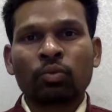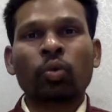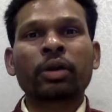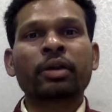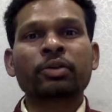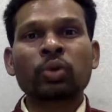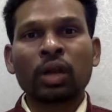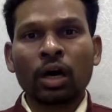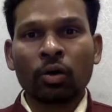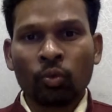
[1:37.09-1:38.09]
what you
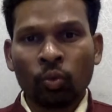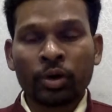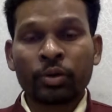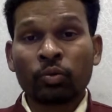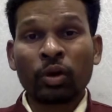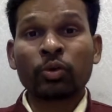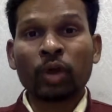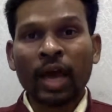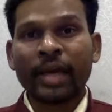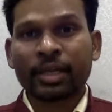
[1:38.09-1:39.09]
love, what you
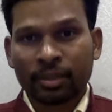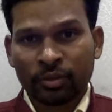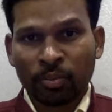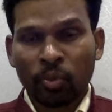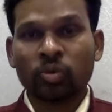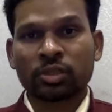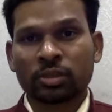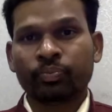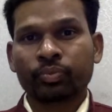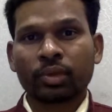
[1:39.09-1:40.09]
like the
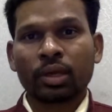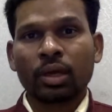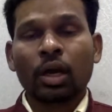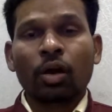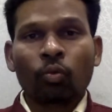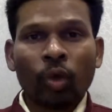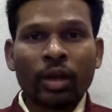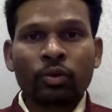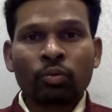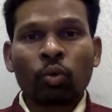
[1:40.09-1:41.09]
most.
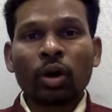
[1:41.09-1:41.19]
While